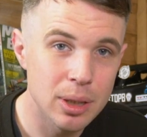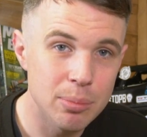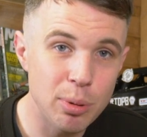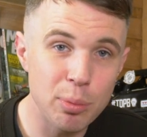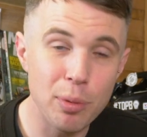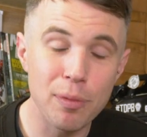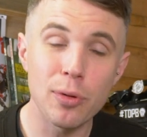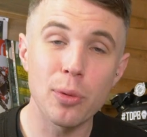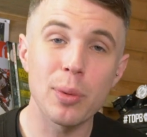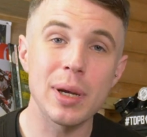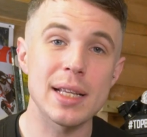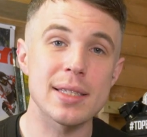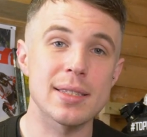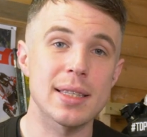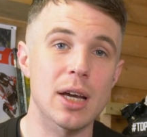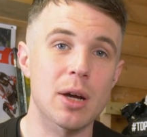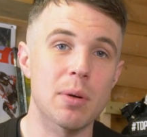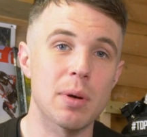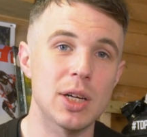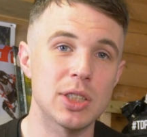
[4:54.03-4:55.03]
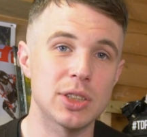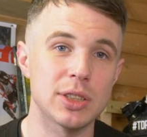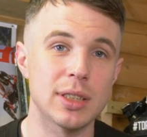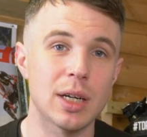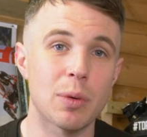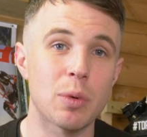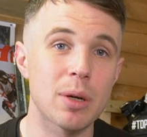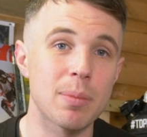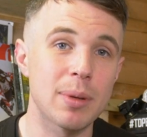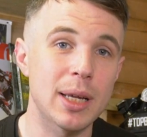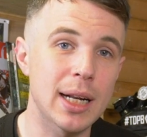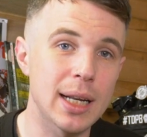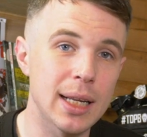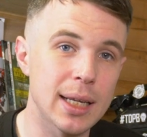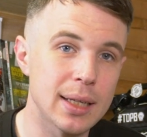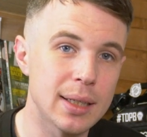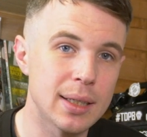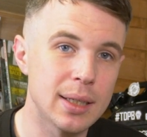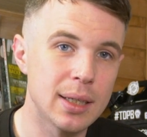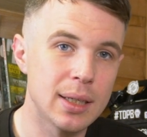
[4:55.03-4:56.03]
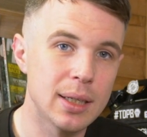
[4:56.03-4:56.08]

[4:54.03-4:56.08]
But before we answer that question, I want to be clear.